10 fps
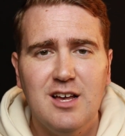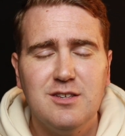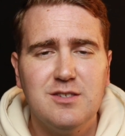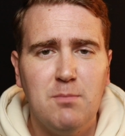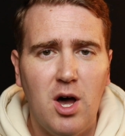
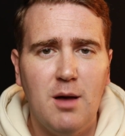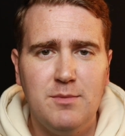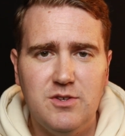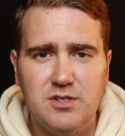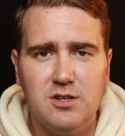small
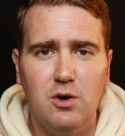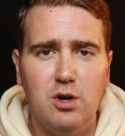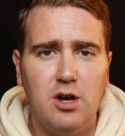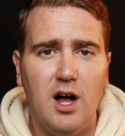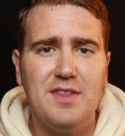musical
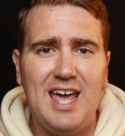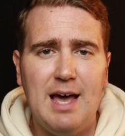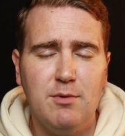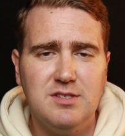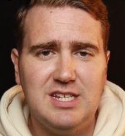called
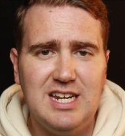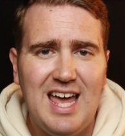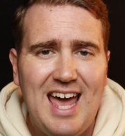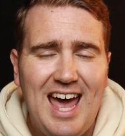Hamilton,